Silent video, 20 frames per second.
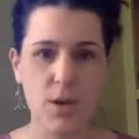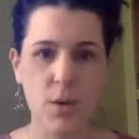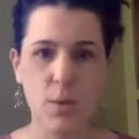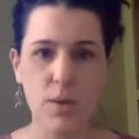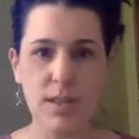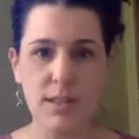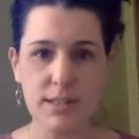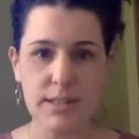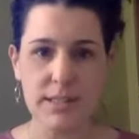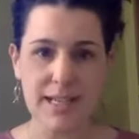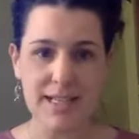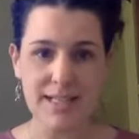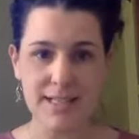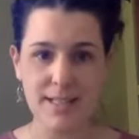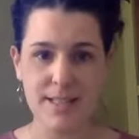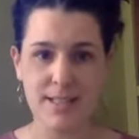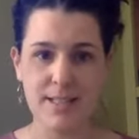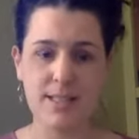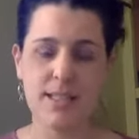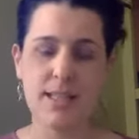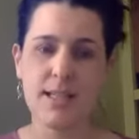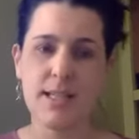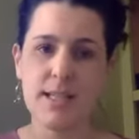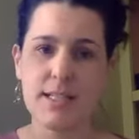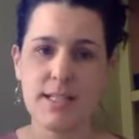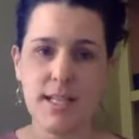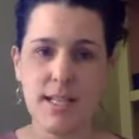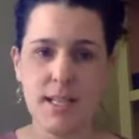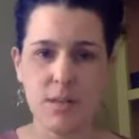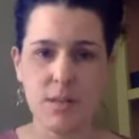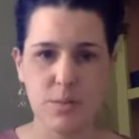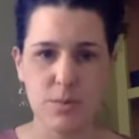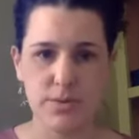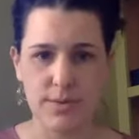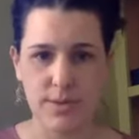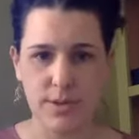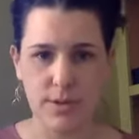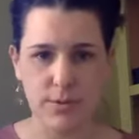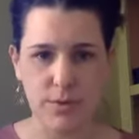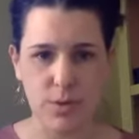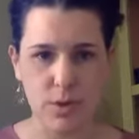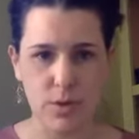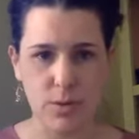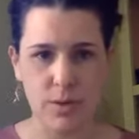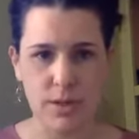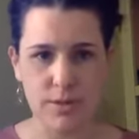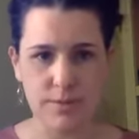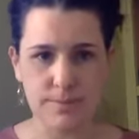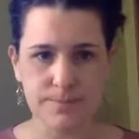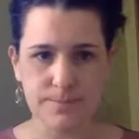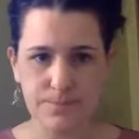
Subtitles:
What lessons can I take moving forward?